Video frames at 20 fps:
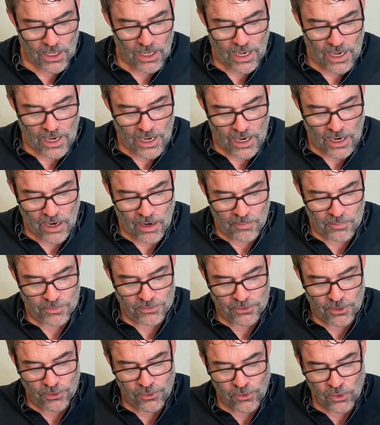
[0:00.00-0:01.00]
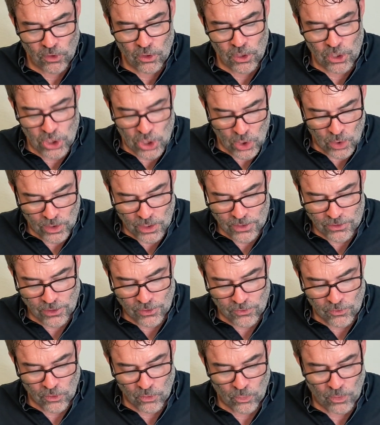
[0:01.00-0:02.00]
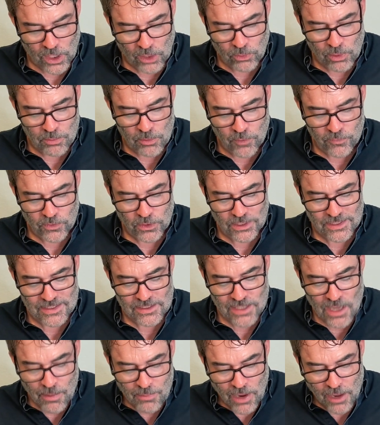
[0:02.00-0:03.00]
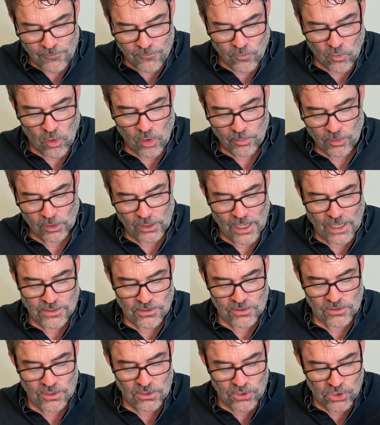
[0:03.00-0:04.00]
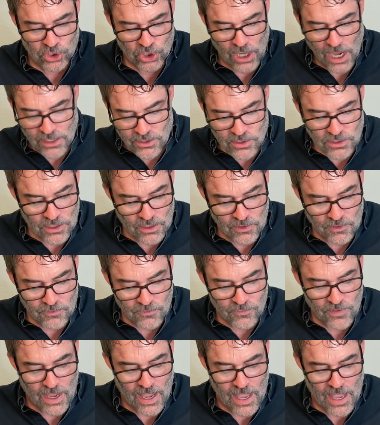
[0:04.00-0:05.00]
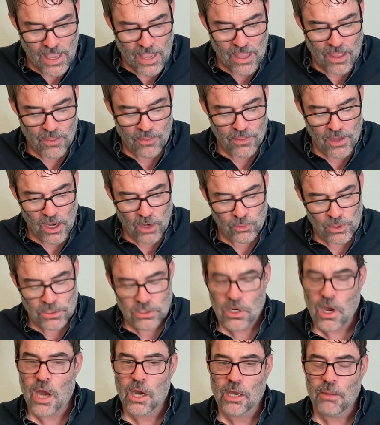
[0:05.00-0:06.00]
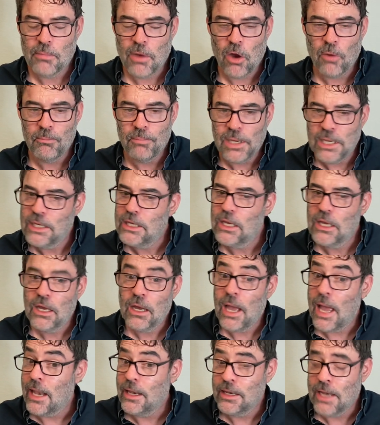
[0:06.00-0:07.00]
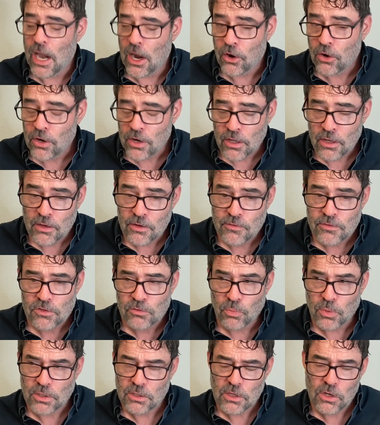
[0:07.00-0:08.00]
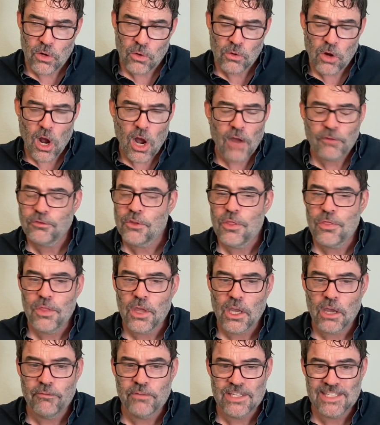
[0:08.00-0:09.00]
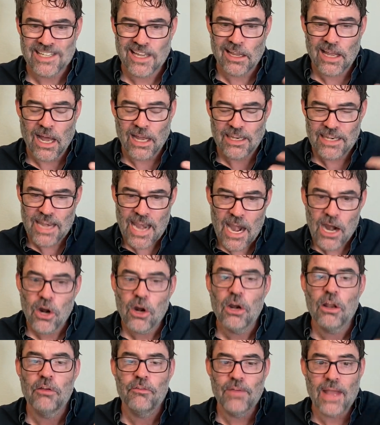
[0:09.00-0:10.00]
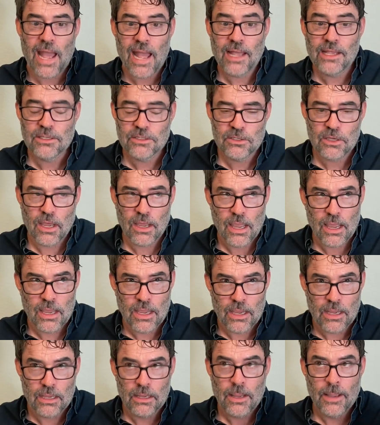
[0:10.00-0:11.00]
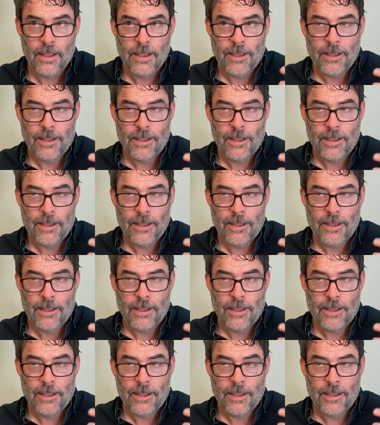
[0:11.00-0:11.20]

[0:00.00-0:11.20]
The third unit, the third week, we move into semi-formal and suggestive, and there we talk about media and narratives. You don't often think of as a narrative as a